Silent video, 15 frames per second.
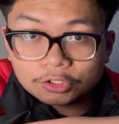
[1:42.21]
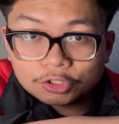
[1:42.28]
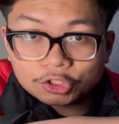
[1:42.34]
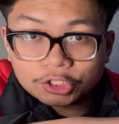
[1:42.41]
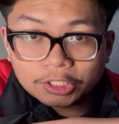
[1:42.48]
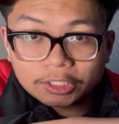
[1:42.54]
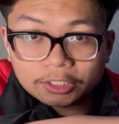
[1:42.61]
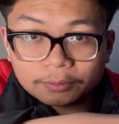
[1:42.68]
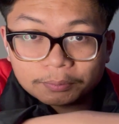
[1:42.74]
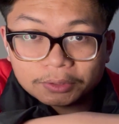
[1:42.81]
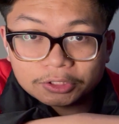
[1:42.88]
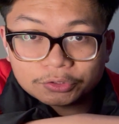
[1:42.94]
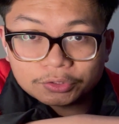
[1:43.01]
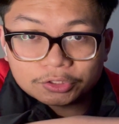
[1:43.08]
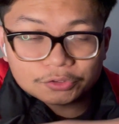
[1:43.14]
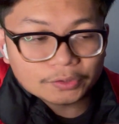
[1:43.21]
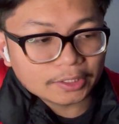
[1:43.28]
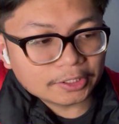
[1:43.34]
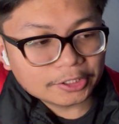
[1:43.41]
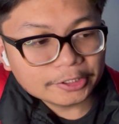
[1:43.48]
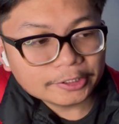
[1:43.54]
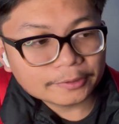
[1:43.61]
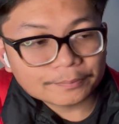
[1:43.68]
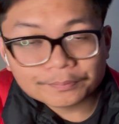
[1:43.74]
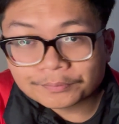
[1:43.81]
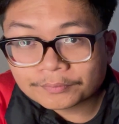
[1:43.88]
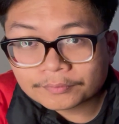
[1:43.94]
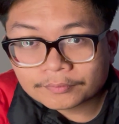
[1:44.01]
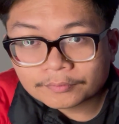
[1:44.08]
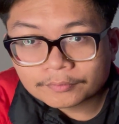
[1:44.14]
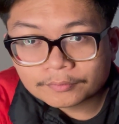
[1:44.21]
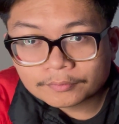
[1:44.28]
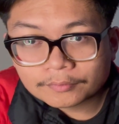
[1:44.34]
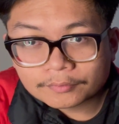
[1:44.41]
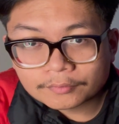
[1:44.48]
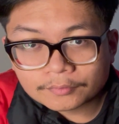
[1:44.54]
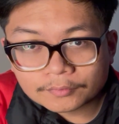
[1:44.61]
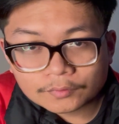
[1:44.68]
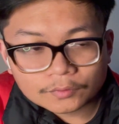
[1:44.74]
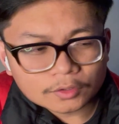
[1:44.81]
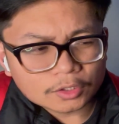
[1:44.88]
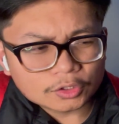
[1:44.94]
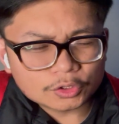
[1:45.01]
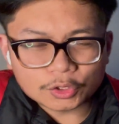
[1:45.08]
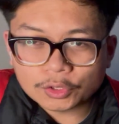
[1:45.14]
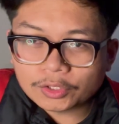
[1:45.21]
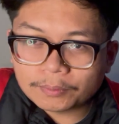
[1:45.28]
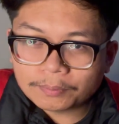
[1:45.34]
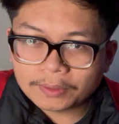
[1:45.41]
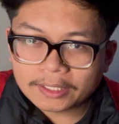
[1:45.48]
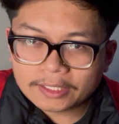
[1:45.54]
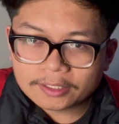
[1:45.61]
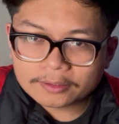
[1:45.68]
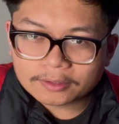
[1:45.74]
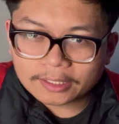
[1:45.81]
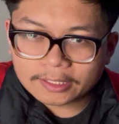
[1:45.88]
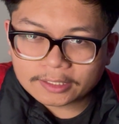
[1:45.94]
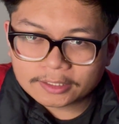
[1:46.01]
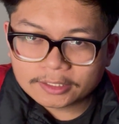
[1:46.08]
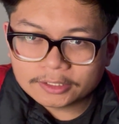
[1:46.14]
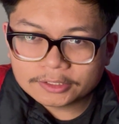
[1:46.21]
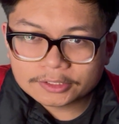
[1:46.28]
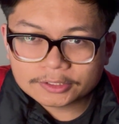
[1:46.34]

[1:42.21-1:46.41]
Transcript: G, and the B strings right here. So you could play it like this